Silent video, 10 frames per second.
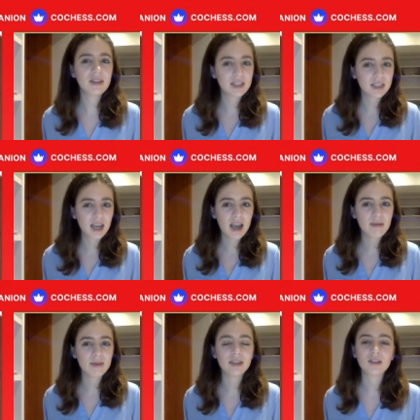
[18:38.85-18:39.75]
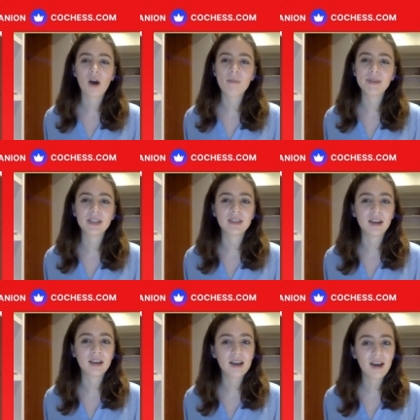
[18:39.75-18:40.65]
This game, it's opposite side
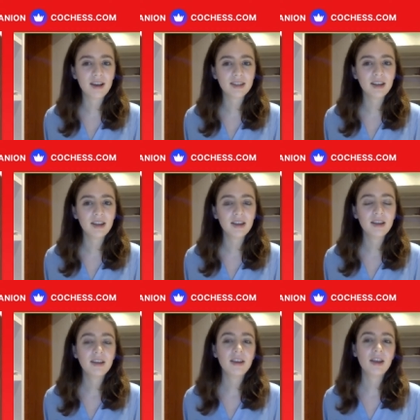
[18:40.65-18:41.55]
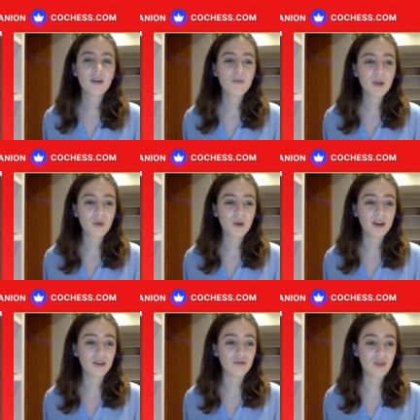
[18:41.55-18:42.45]
castling, it could be quite
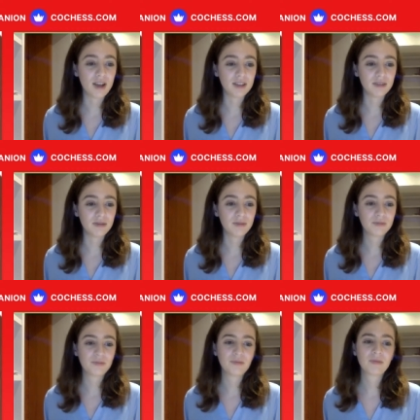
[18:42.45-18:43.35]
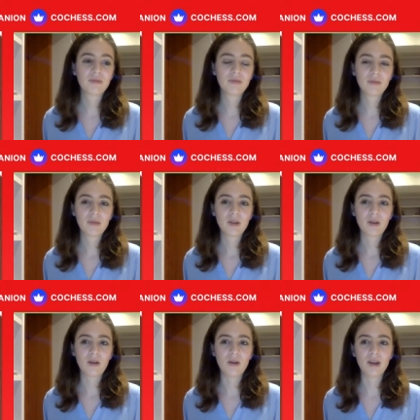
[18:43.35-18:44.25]
aggressive.
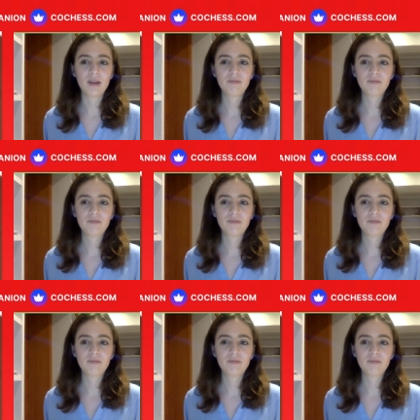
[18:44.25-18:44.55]
Okay.